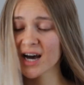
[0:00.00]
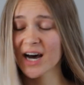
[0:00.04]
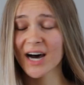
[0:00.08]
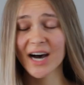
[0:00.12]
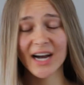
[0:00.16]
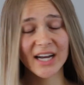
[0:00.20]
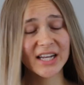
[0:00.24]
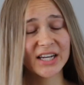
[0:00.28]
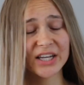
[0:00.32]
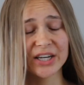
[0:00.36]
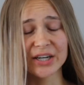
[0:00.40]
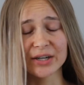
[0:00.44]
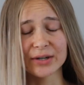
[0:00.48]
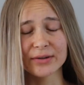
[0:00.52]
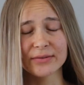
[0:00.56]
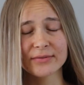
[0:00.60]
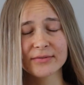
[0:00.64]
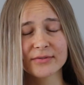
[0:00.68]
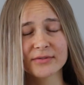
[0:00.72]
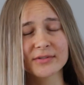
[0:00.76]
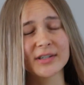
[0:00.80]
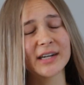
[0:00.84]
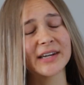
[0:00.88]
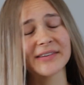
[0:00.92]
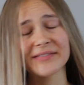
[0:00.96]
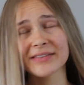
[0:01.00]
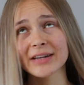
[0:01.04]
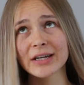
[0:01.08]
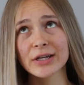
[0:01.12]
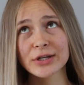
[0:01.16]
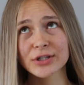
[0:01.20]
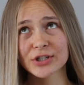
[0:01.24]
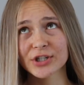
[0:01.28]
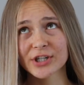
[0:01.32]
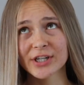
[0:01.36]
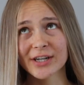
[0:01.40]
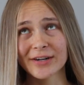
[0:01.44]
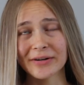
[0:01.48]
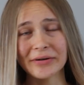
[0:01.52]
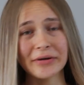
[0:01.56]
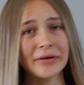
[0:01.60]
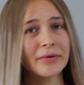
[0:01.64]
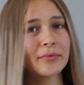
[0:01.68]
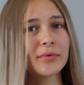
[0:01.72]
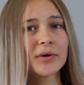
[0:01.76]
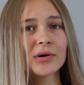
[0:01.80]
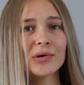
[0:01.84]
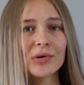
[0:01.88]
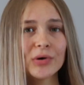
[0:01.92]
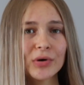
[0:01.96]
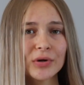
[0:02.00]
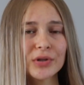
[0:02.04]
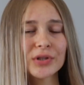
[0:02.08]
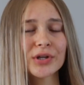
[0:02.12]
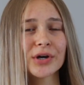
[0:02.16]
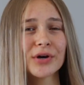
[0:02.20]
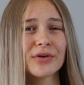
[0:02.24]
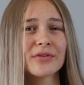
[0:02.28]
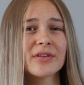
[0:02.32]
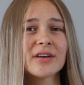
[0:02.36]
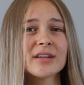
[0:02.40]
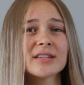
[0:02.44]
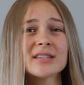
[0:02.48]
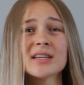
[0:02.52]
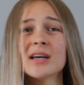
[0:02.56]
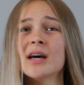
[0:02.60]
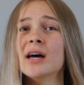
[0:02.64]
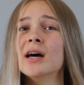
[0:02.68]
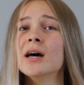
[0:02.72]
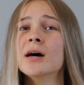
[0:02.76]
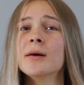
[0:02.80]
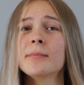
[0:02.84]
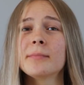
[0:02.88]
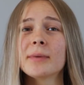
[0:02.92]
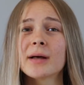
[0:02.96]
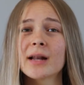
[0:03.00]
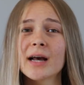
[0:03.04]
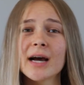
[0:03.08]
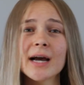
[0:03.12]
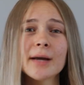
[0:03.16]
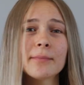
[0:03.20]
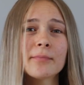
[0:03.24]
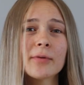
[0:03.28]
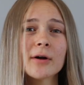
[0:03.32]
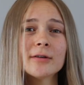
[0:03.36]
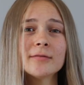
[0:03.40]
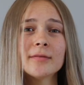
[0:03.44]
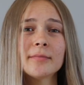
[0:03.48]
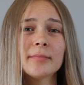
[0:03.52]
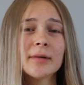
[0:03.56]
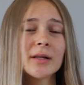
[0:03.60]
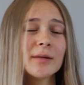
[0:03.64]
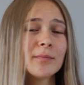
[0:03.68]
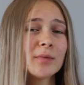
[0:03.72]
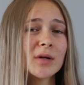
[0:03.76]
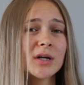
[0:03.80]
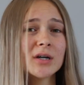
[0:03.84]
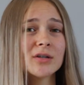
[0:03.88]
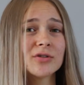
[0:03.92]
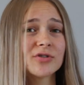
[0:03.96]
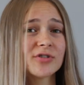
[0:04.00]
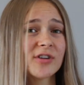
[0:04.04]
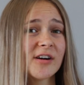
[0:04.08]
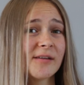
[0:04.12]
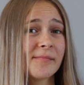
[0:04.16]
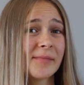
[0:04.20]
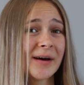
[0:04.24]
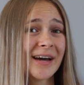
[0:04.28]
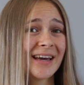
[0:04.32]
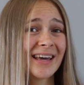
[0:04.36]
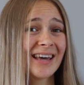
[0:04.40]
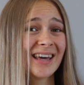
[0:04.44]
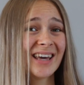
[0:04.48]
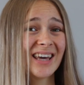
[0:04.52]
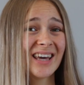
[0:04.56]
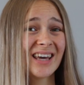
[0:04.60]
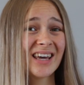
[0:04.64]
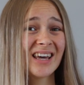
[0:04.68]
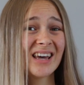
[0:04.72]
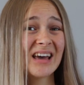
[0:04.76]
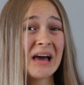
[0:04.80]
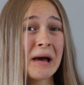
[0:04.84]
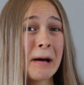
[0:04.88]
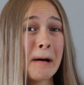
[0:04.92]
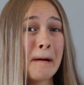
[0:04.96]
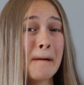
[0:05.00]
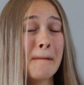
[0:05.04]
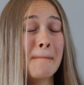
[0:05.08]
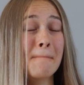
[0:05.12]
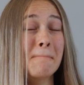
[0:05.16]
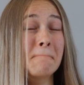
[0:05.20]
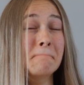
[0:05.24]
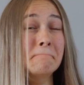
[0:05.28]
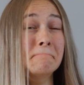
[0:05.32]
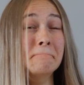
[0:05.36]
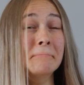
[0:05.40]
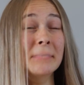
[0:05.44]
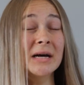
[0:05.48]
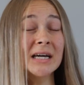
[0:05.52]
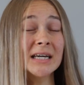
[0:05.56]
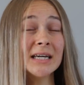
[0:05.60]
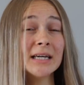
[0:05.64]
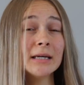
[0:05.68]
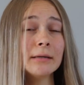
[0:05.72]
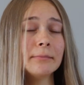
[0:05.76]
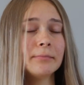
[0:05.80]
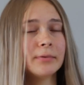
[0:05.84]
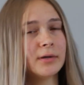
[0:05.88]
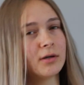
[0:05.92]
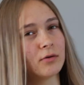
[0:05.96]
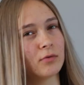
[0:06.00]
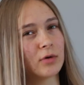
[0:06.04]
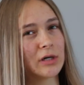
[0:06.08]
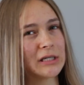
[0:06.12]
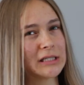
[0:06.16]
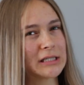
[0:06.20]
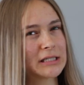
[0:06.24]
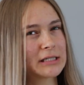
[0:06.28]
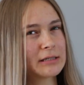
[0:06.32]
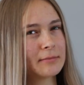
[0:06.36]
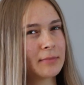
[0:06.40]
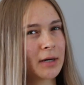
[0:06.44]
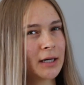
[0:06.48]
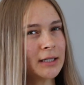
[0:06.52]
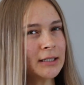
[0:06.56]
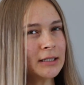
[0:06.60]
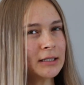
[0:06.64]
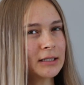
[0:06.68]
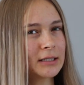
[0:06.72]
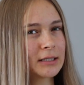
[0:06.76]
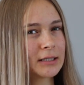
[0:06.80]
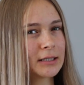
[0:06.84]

I know, revolutionary, we all know this, but I probably blow dry my hair maybe once a month,